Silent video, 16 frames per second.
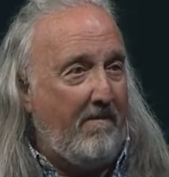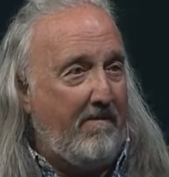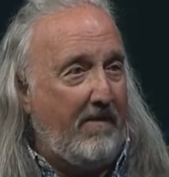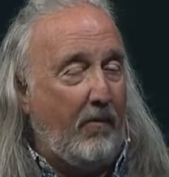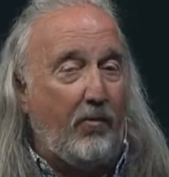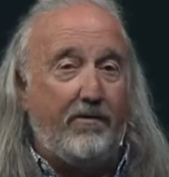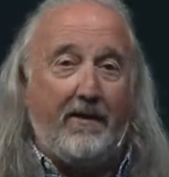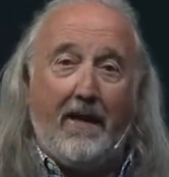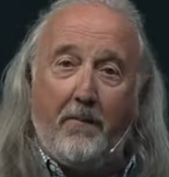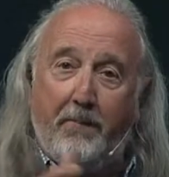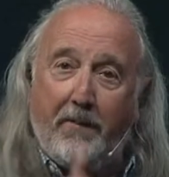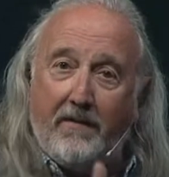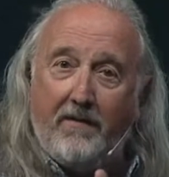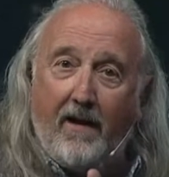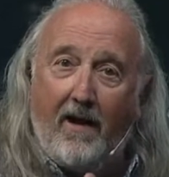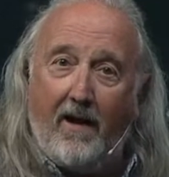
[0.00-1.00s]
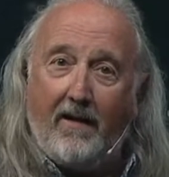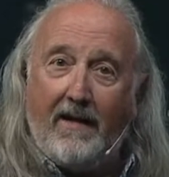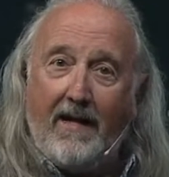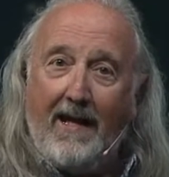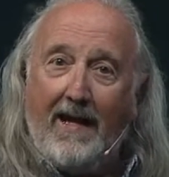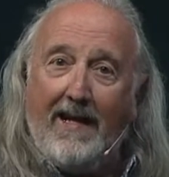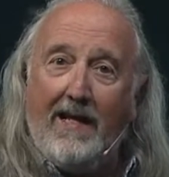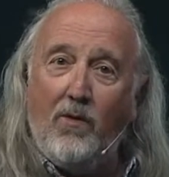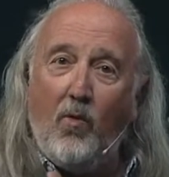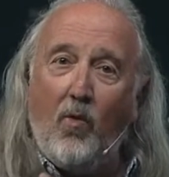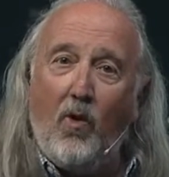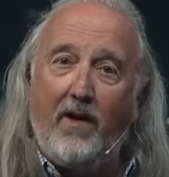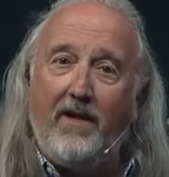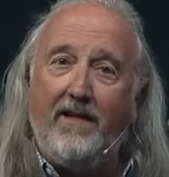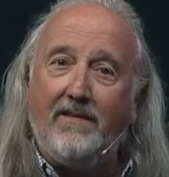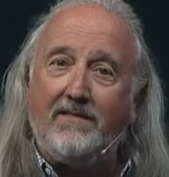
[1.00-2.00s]
They were tipping God. And he
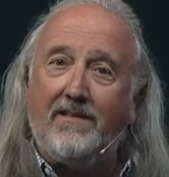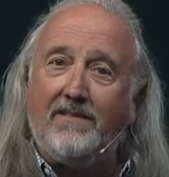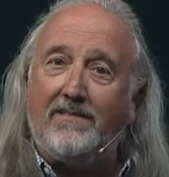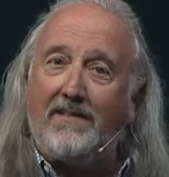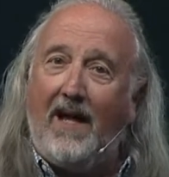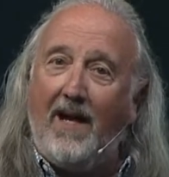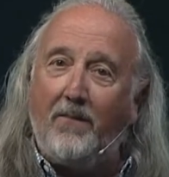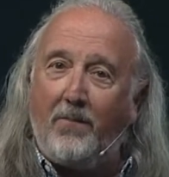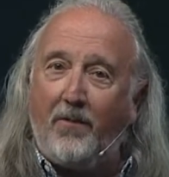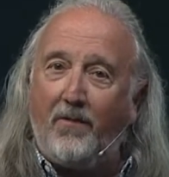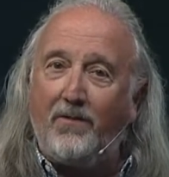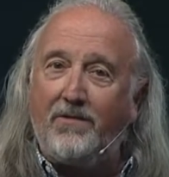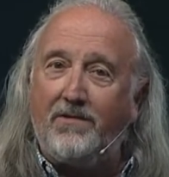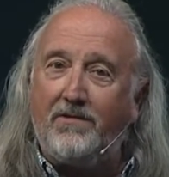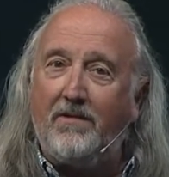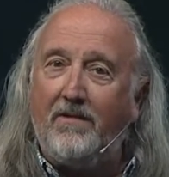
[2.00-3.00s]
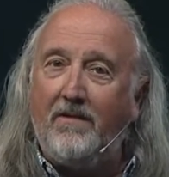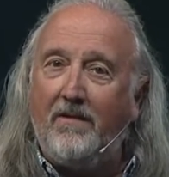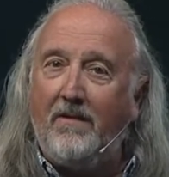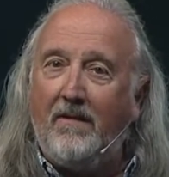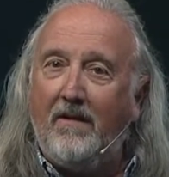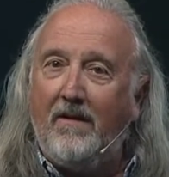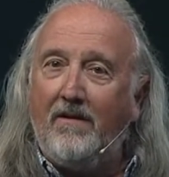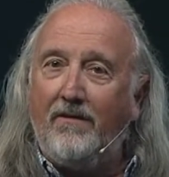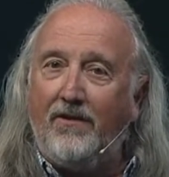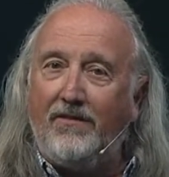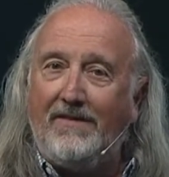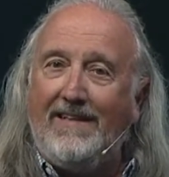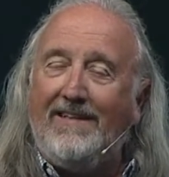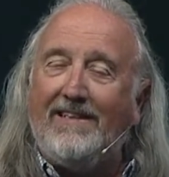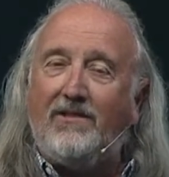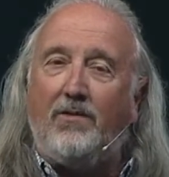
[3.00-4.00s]
wanted his disciples to
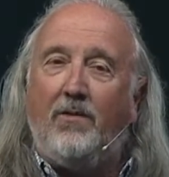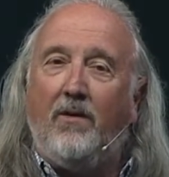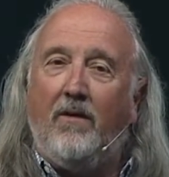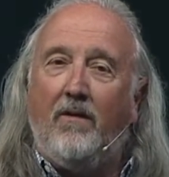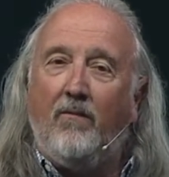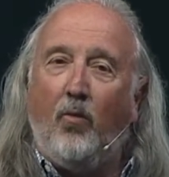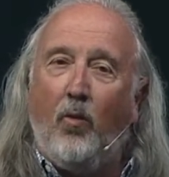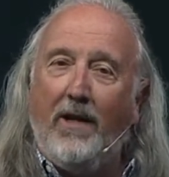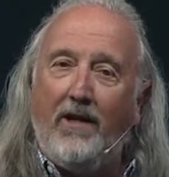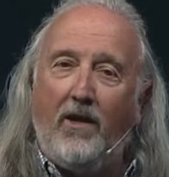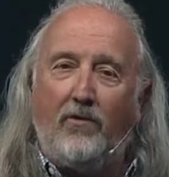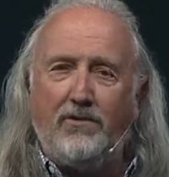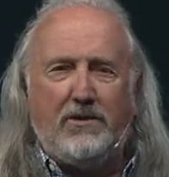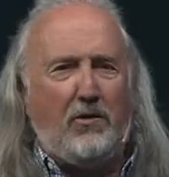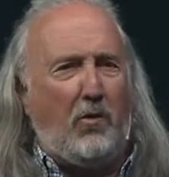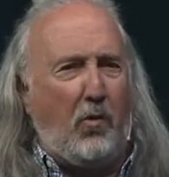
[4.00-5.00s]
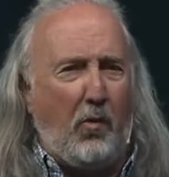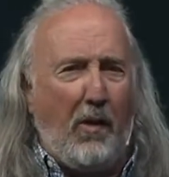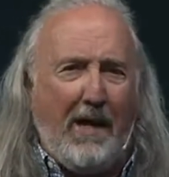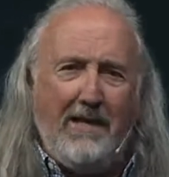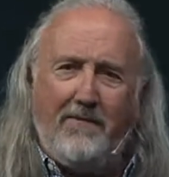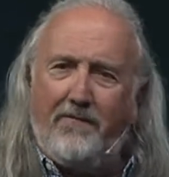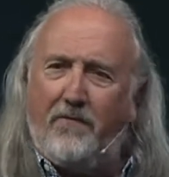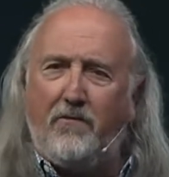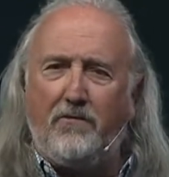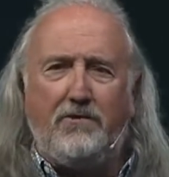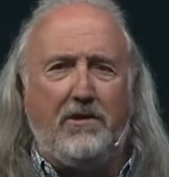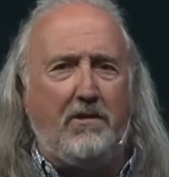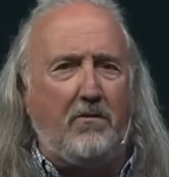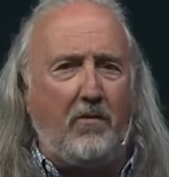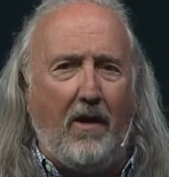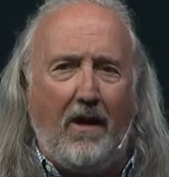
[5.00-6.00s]
see this widow's grateful
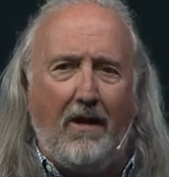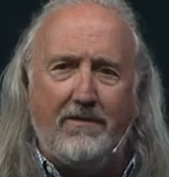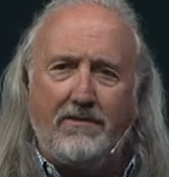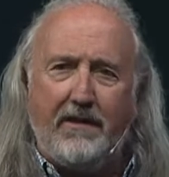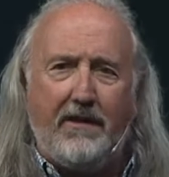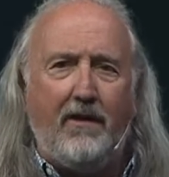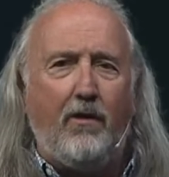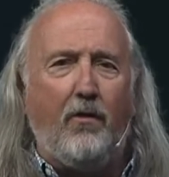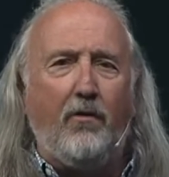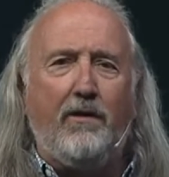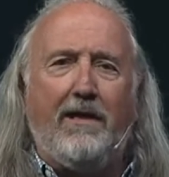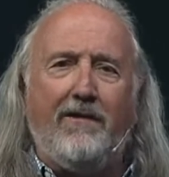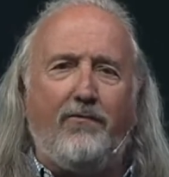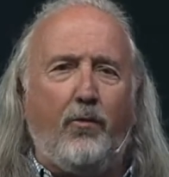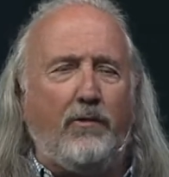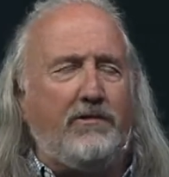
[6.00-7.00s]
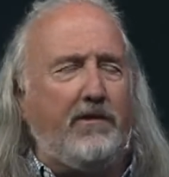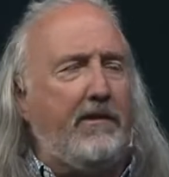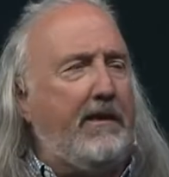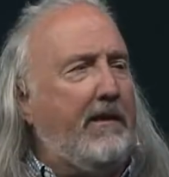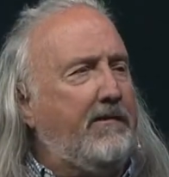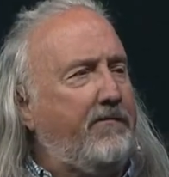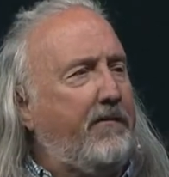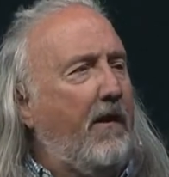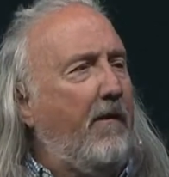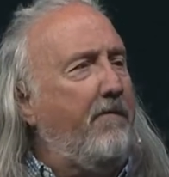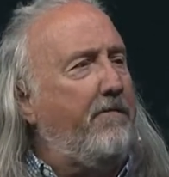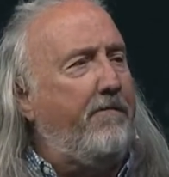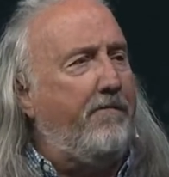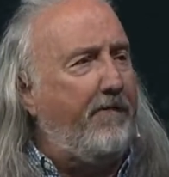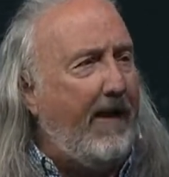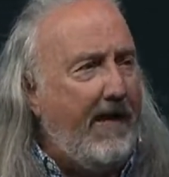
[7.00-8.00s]
generosity. Her gift was a gift of
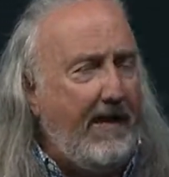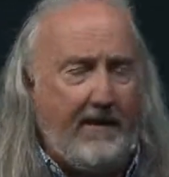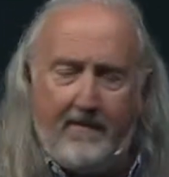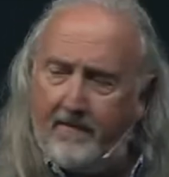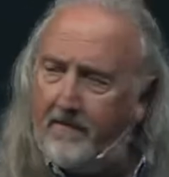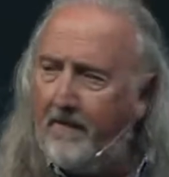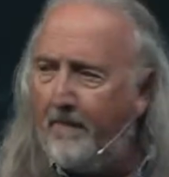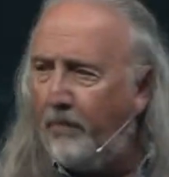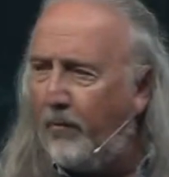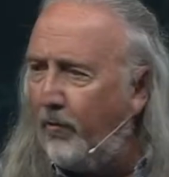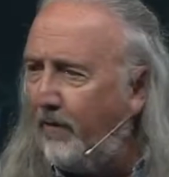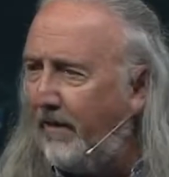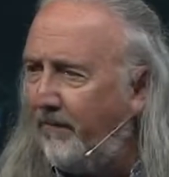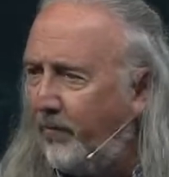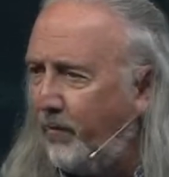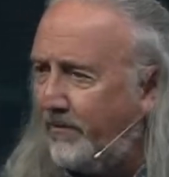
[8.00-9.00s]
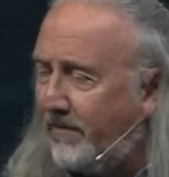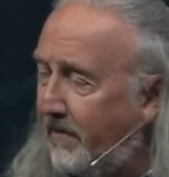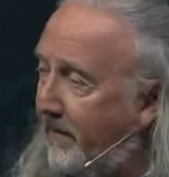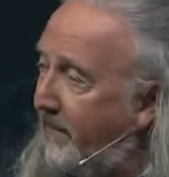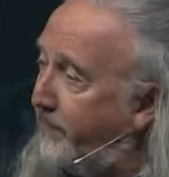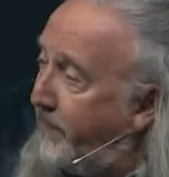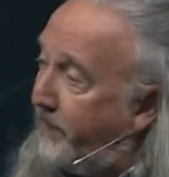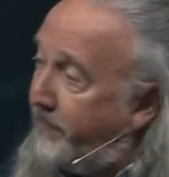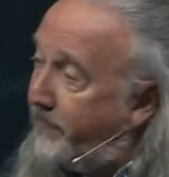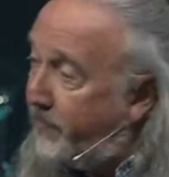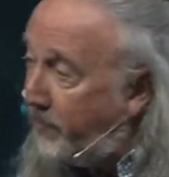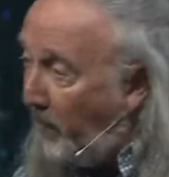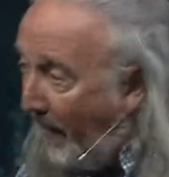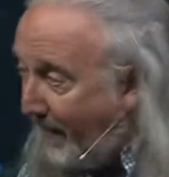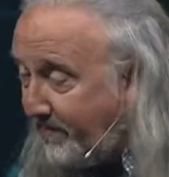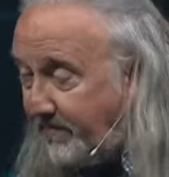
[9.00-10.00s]
faith. Her gift was a gift of
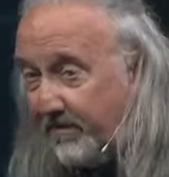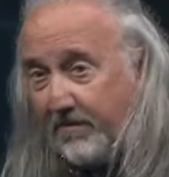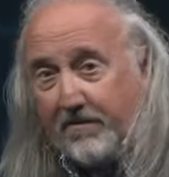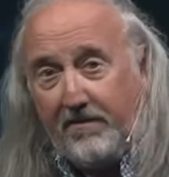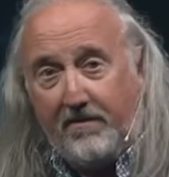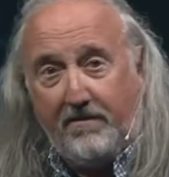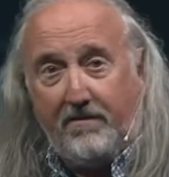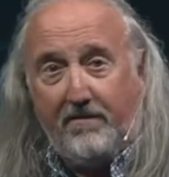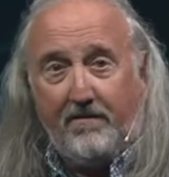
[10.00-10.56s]
trust.